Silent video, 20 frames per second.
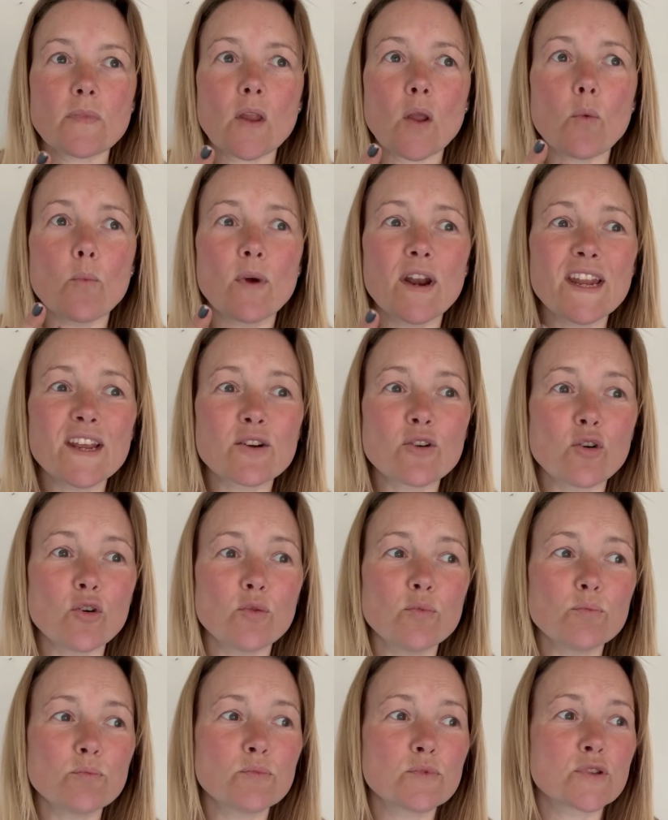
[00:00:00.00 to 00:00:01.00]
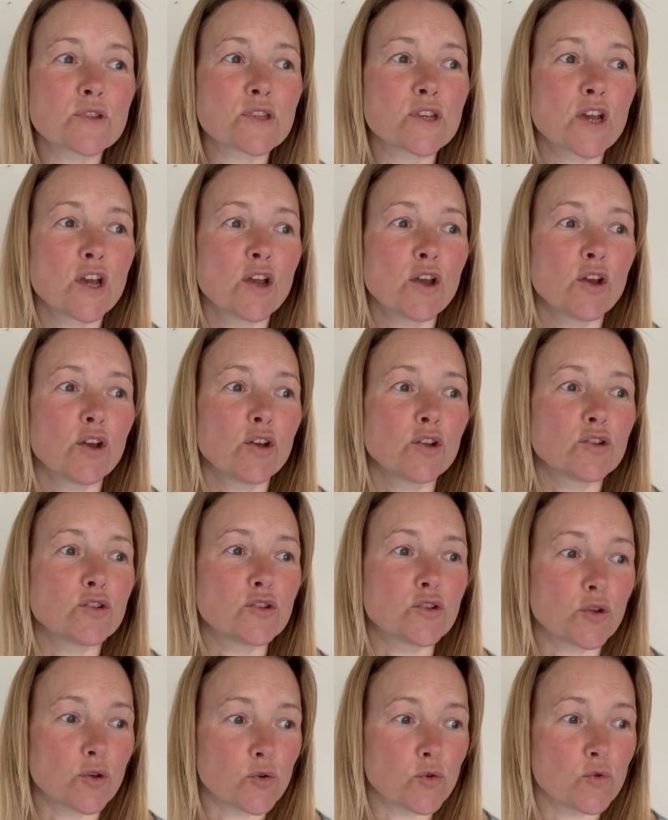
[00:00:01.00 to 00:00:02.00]
When it comes
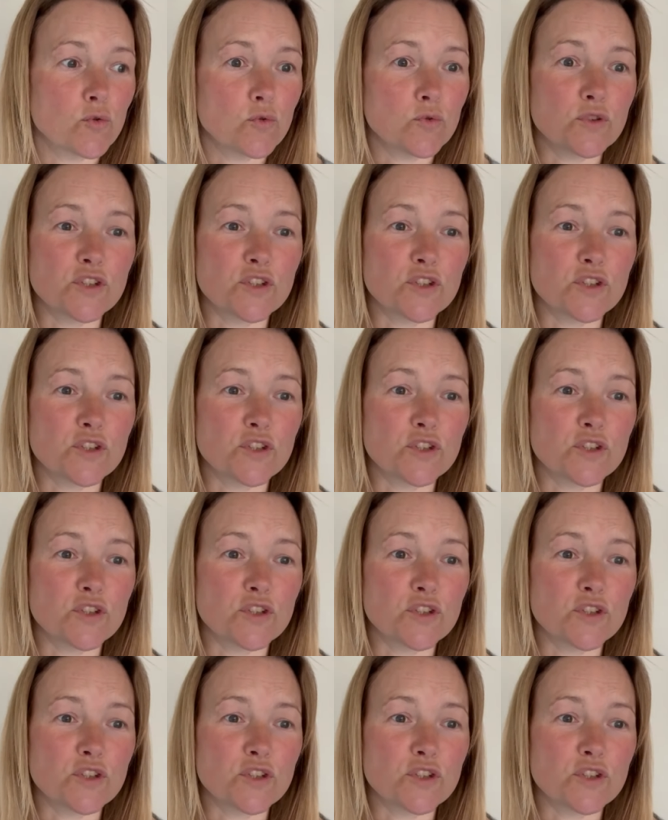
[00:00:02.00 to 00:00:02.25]
to